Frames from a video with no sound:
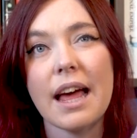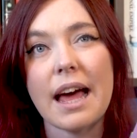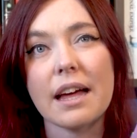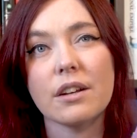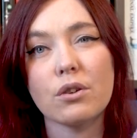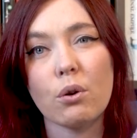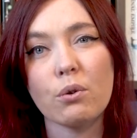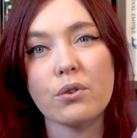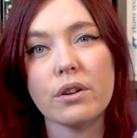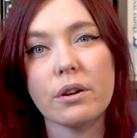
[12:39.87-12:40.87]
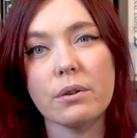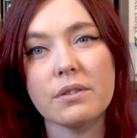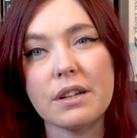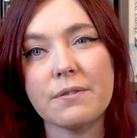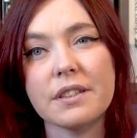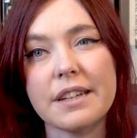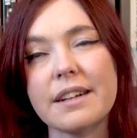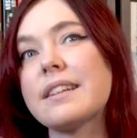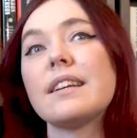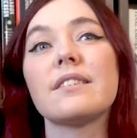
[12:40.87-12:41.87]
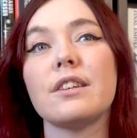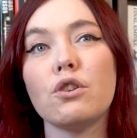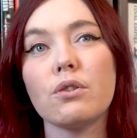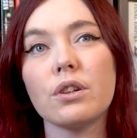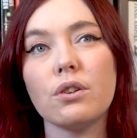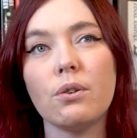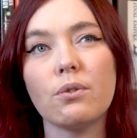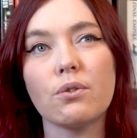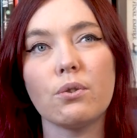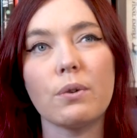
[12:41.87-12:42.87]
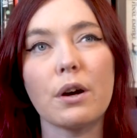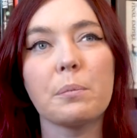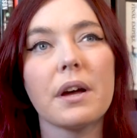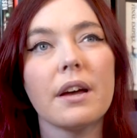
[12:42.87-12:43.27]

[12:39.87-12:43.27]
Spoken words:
and also different techniques that you can use to help